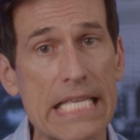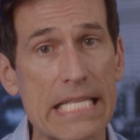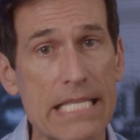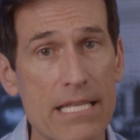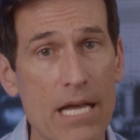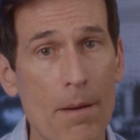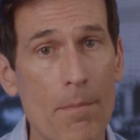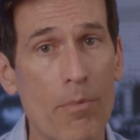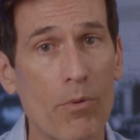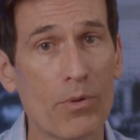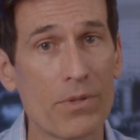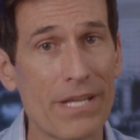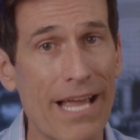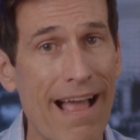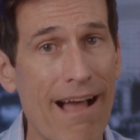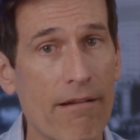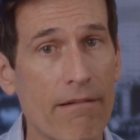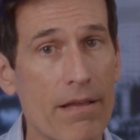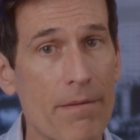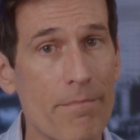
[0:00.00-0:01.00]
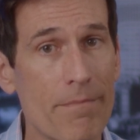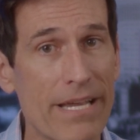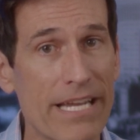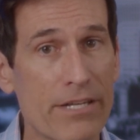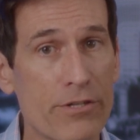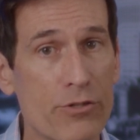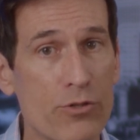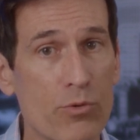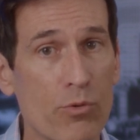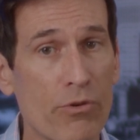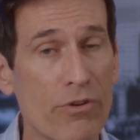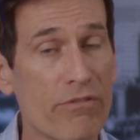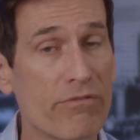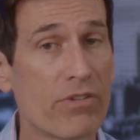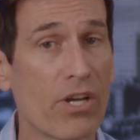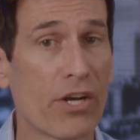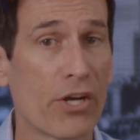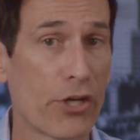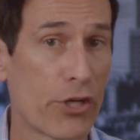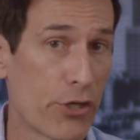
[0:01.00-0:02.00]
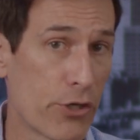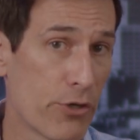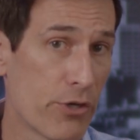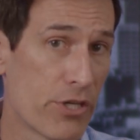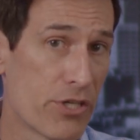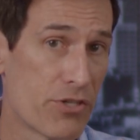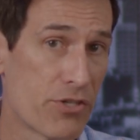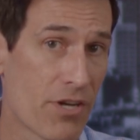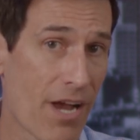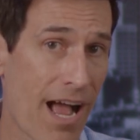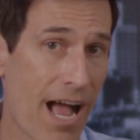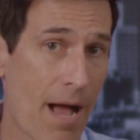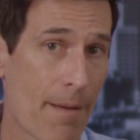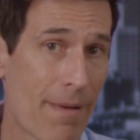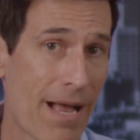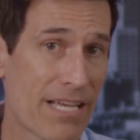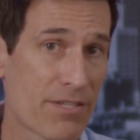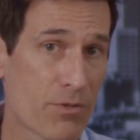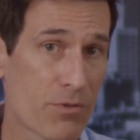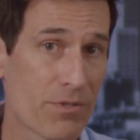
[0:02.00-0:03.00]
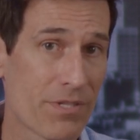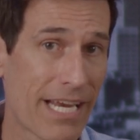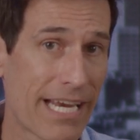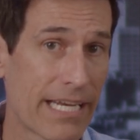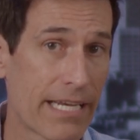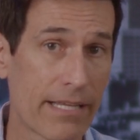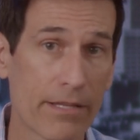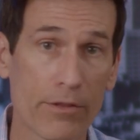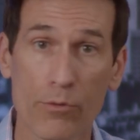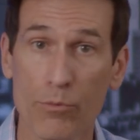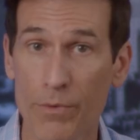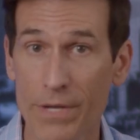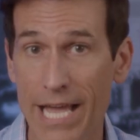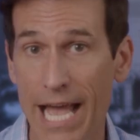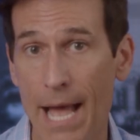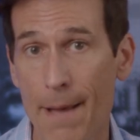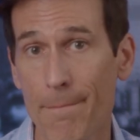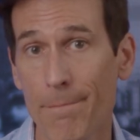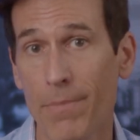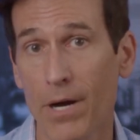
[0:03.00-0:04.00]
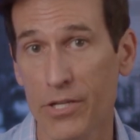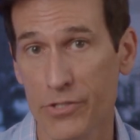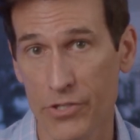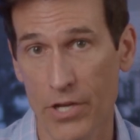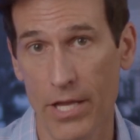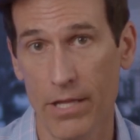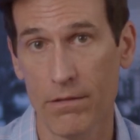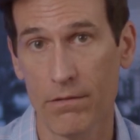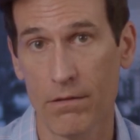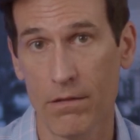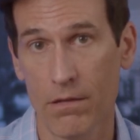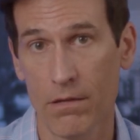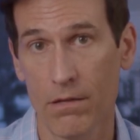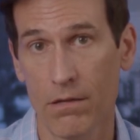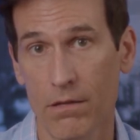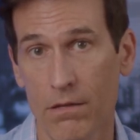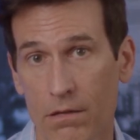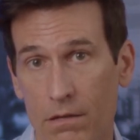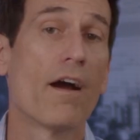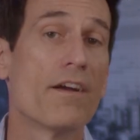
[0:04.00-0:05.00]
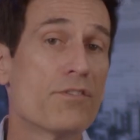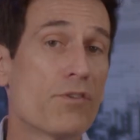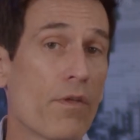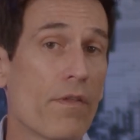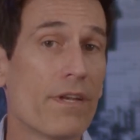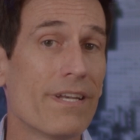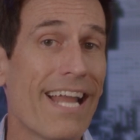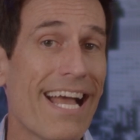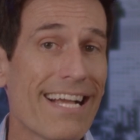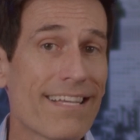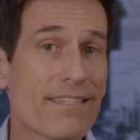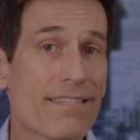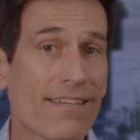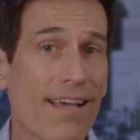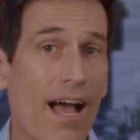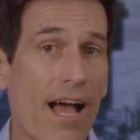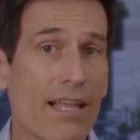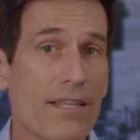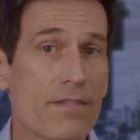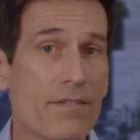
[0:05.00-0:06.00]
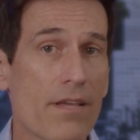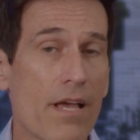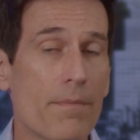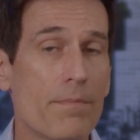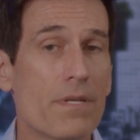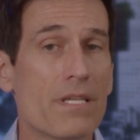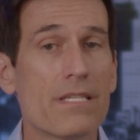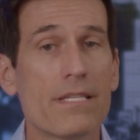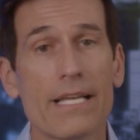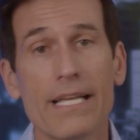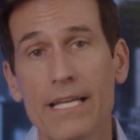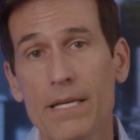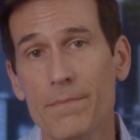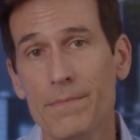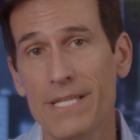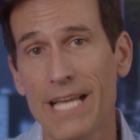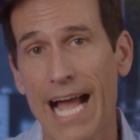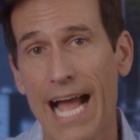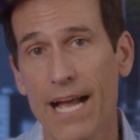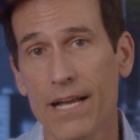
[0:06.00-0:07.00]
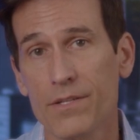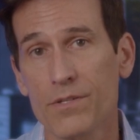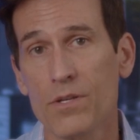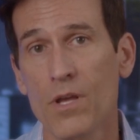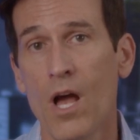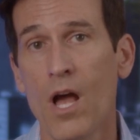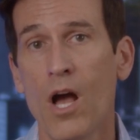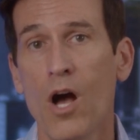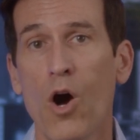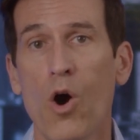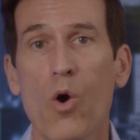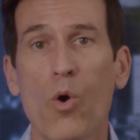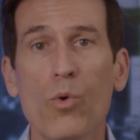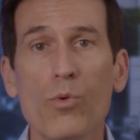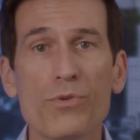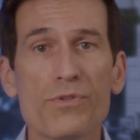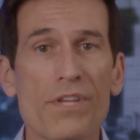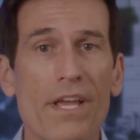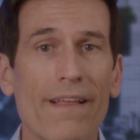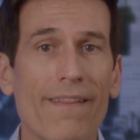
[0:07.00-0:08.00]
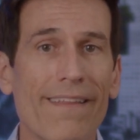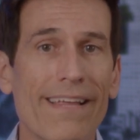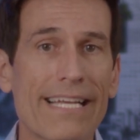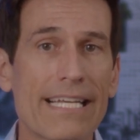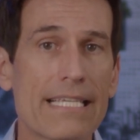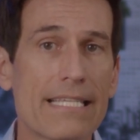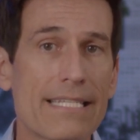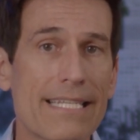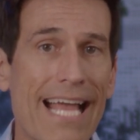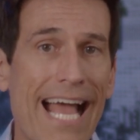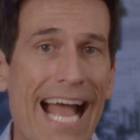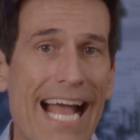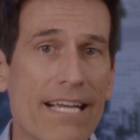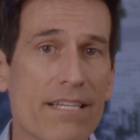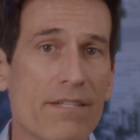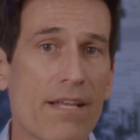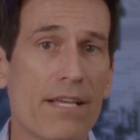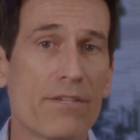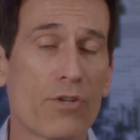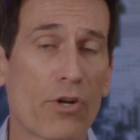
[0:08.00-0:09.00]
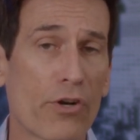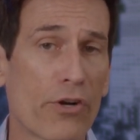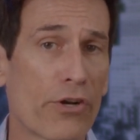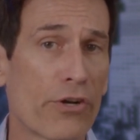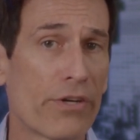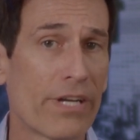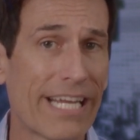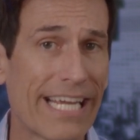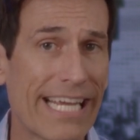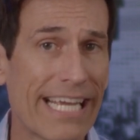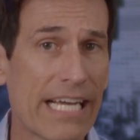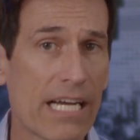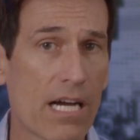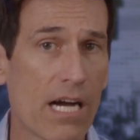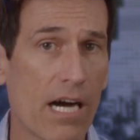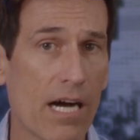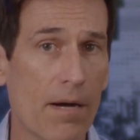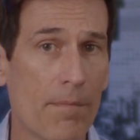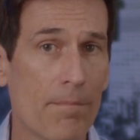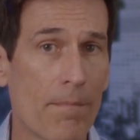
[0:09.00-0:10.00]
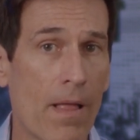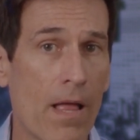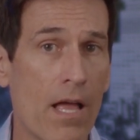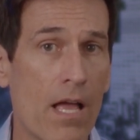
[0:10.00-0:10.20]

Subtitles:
to double down and make sure you've done a good job ascertaining the rehab budget. All right, so the next concept is income tax. Wholesaling is taxed as earned income,